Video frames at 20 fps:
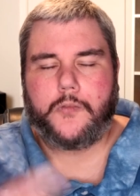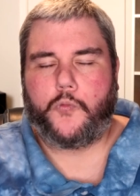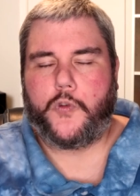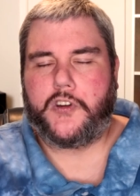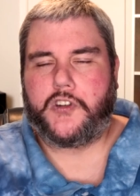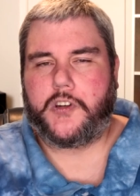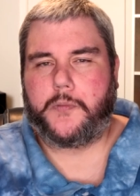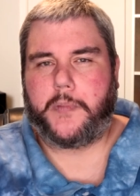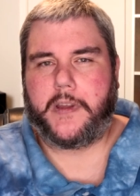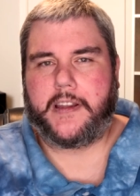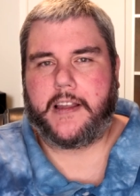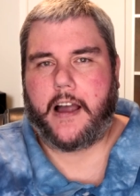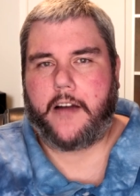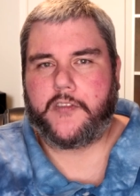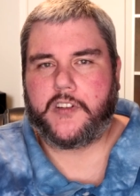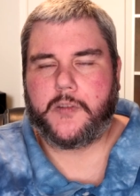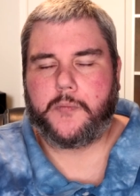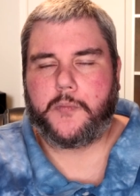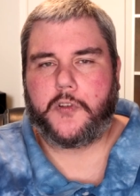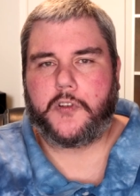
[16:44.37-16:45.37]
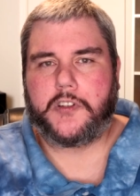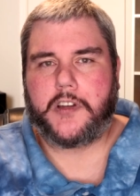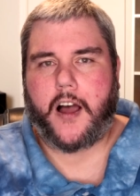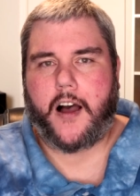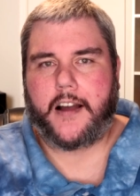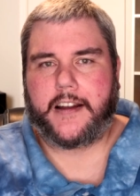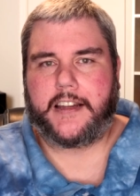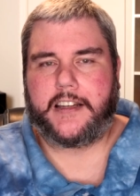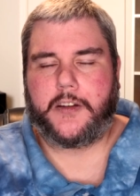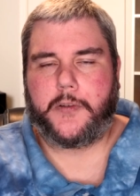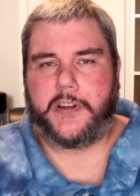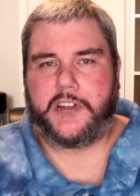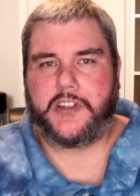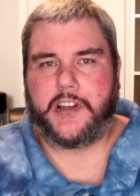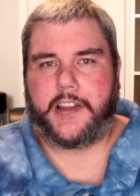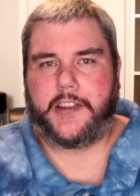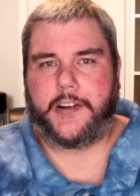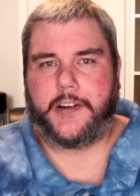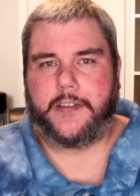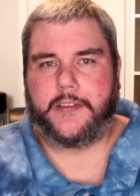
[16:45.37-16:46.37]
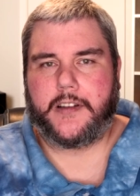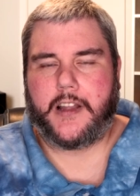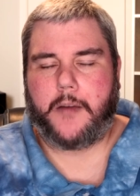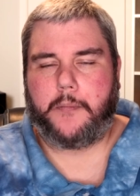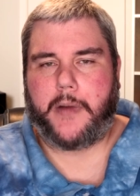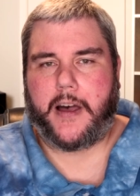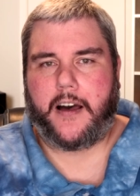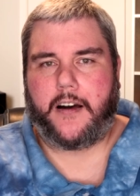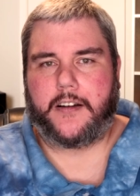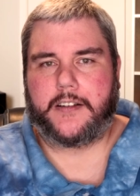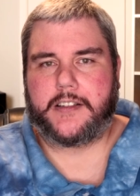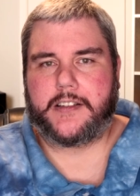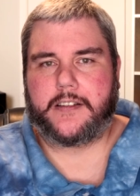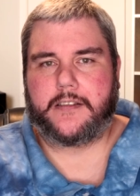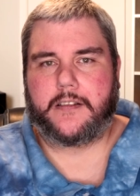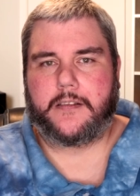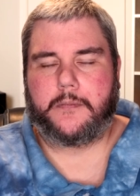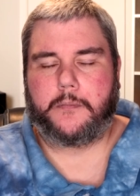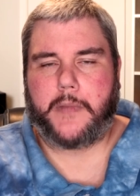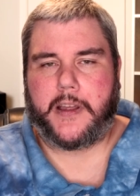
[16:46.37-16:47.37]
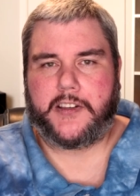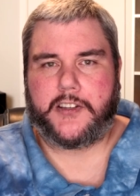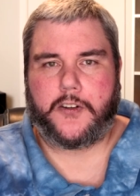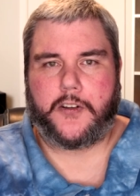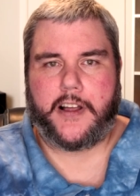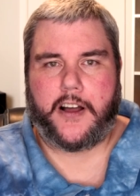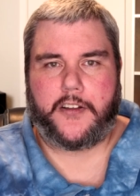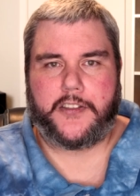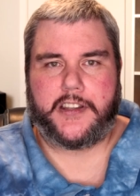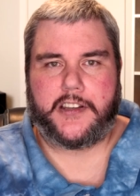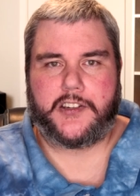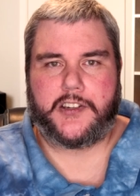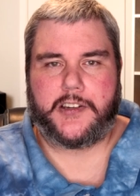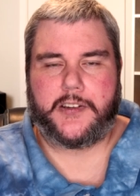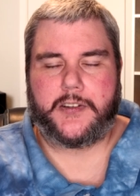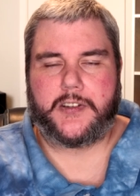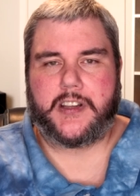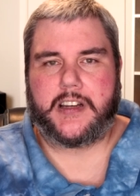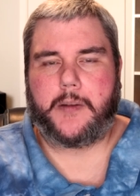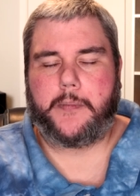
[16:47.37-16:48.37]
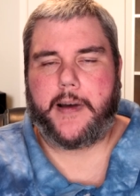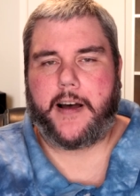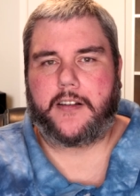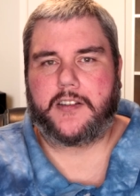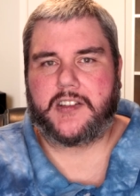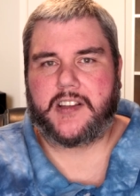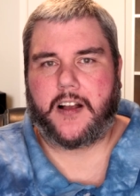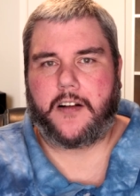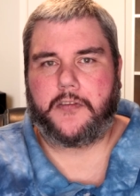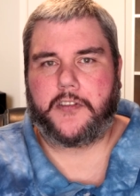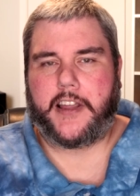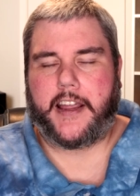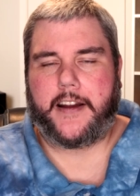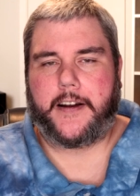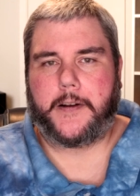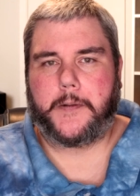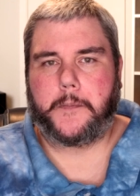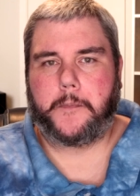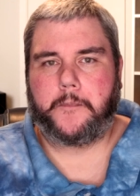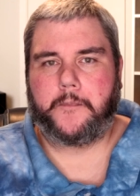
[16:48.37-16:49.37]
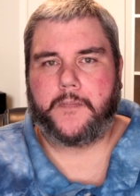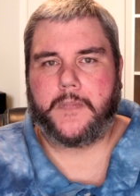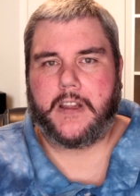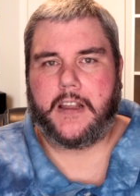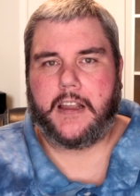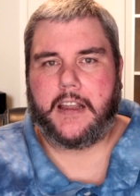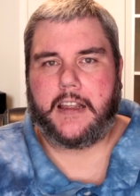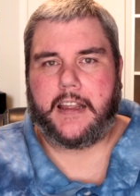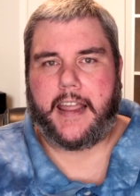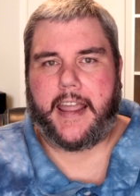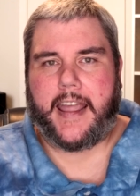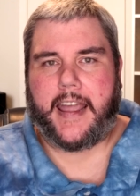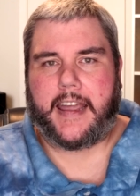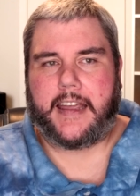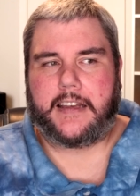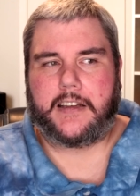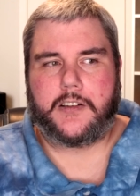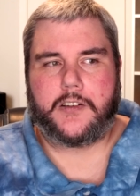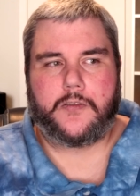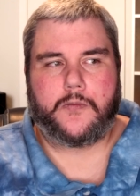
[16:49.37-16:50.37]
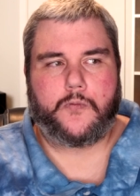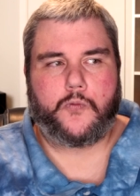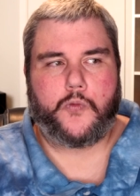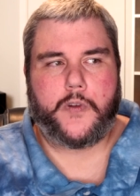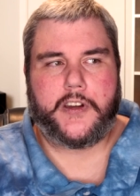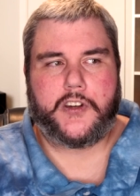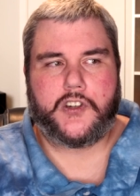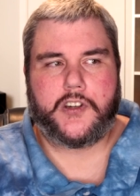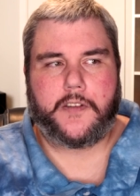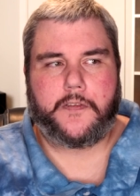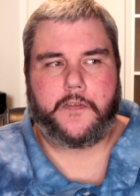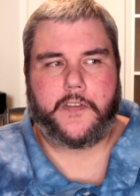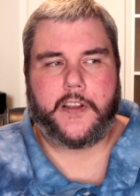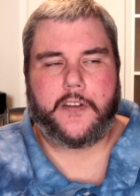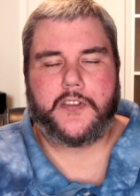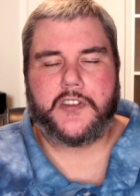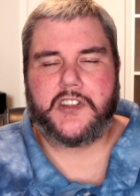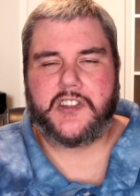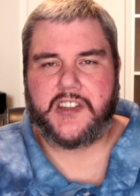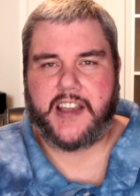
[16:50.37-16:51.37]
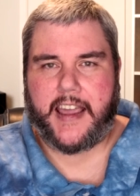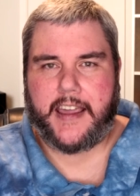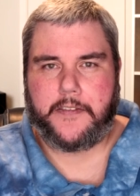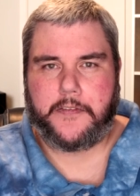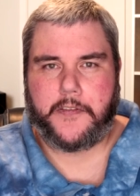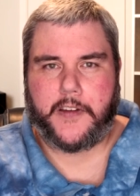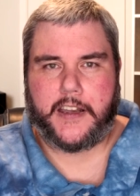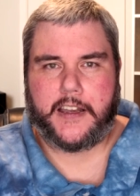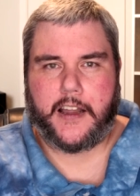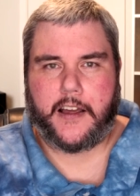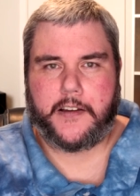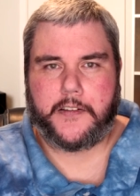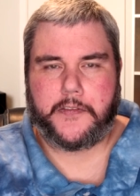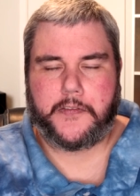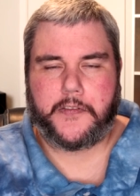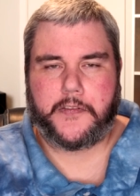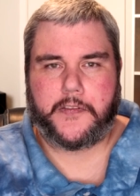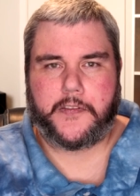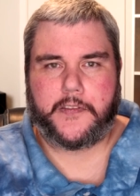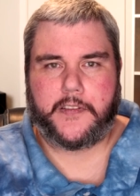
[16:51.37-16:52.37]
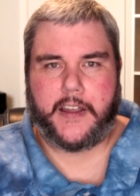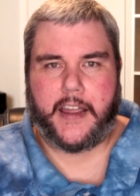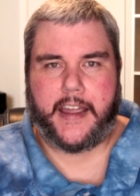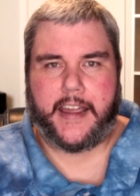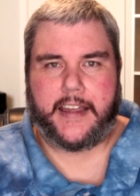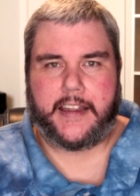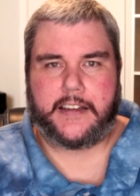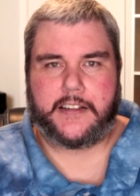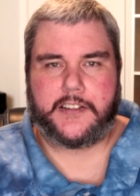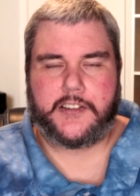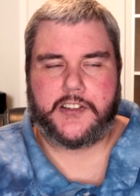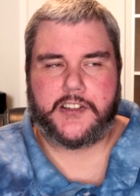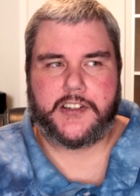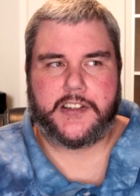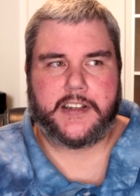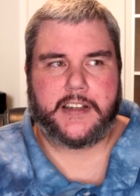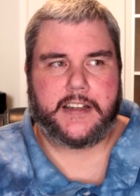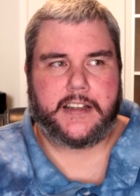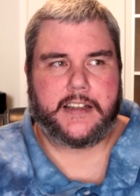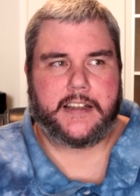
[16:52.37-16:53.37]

we should be comfortable talking to each other about mental health issues and about self care. And we should feel safe enough and